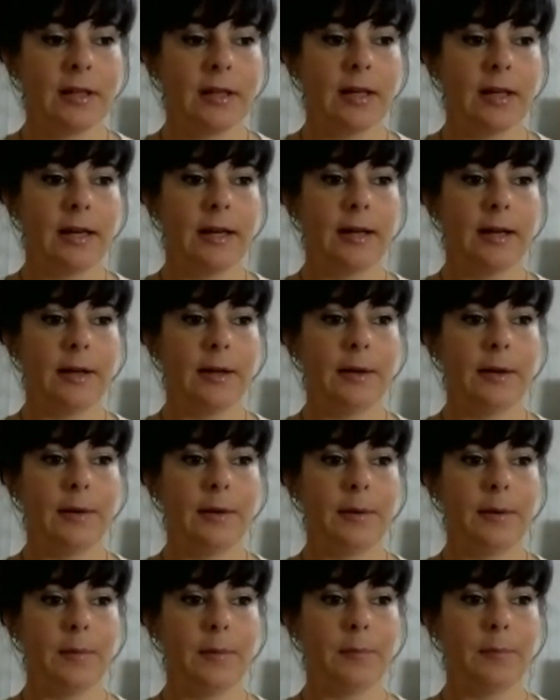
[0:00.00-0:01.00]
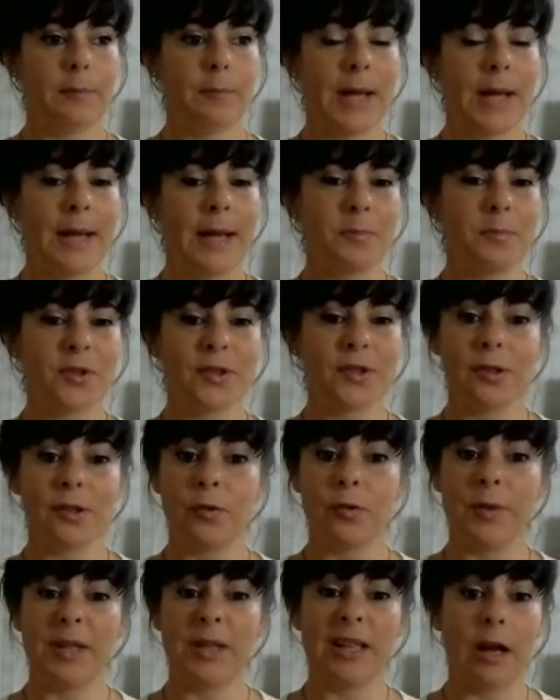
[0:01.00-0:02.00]
perhaps
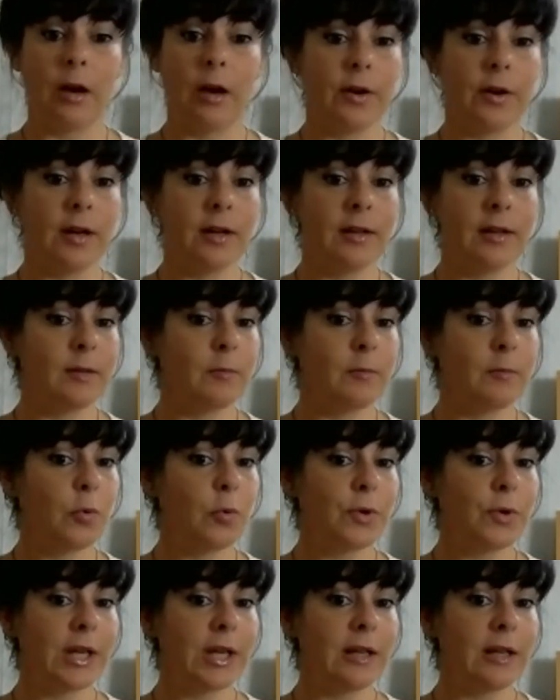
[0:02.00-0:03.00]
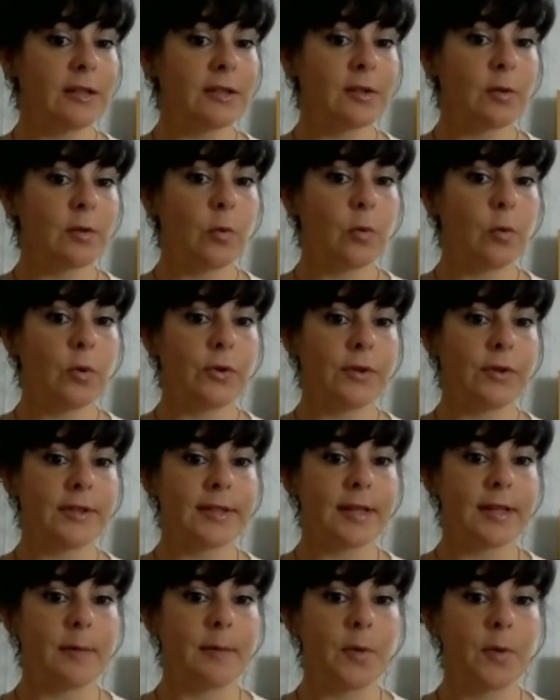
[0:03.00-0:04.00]
doing yoga in the mornings or
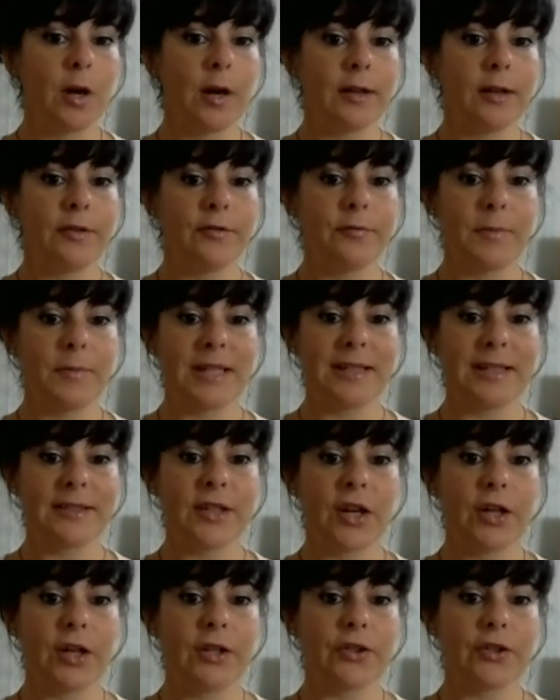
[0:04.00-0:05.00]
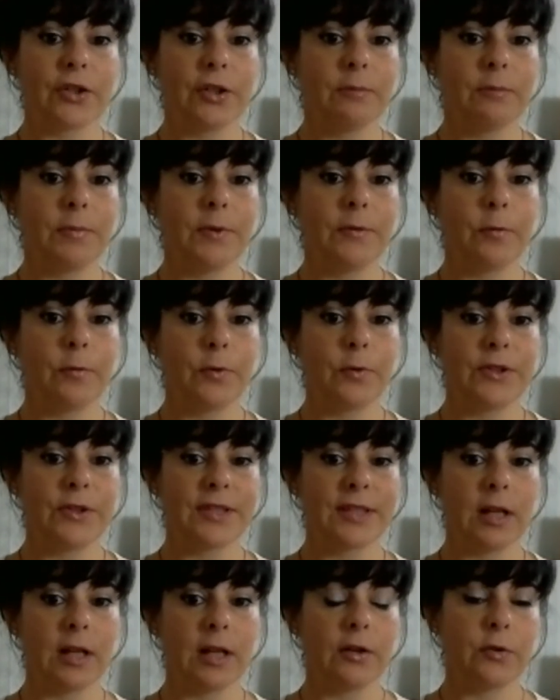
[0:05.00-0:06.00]
some kind of meditation before you
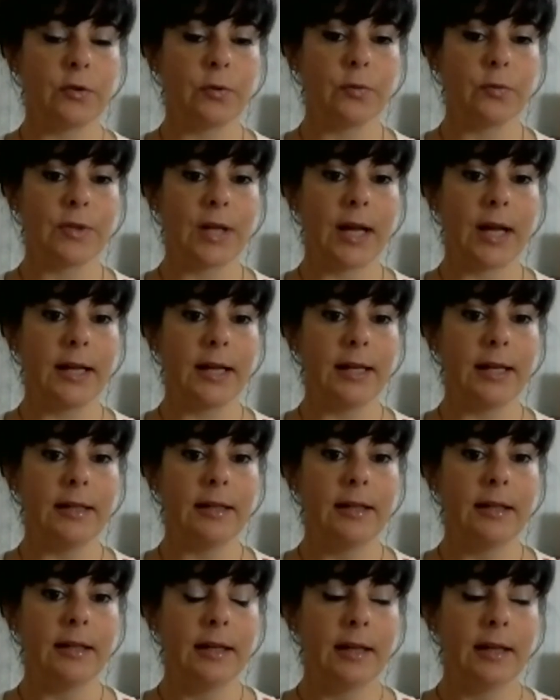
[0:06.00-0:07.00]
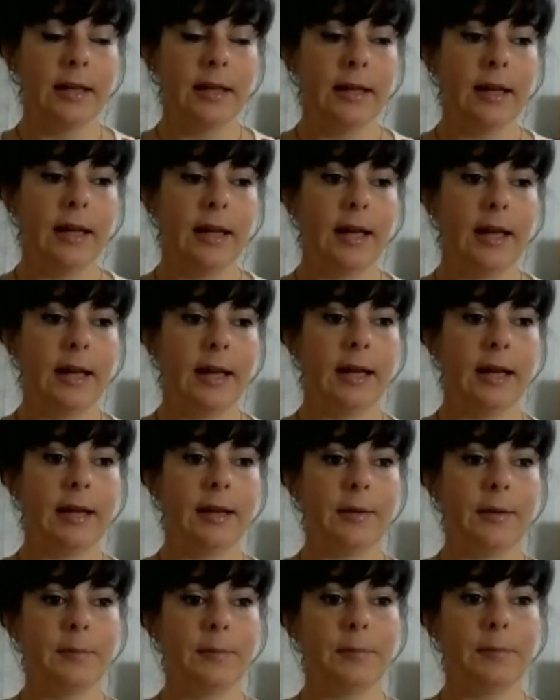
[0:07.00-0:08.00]
start your day.
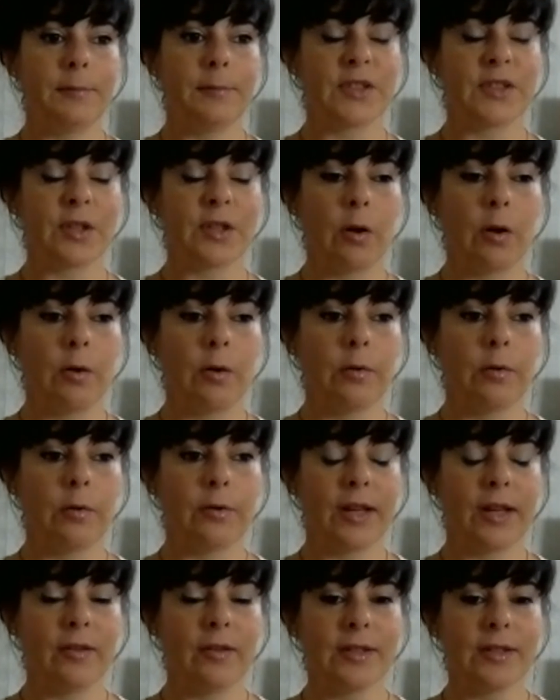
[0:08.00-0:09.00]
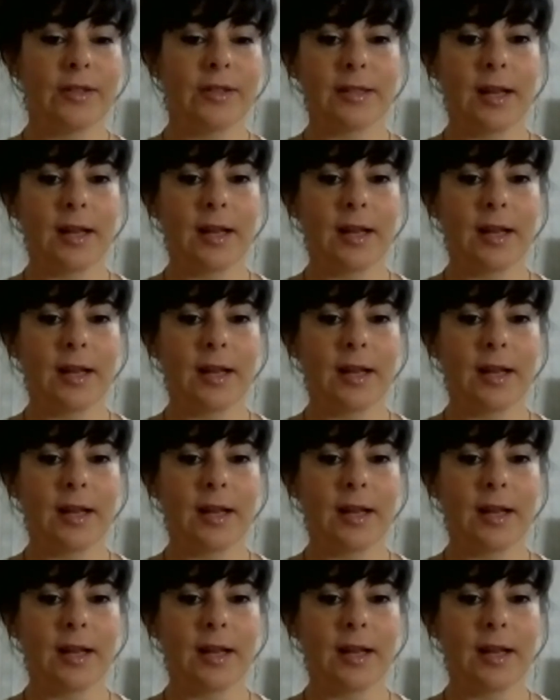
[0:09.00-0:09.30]
So there is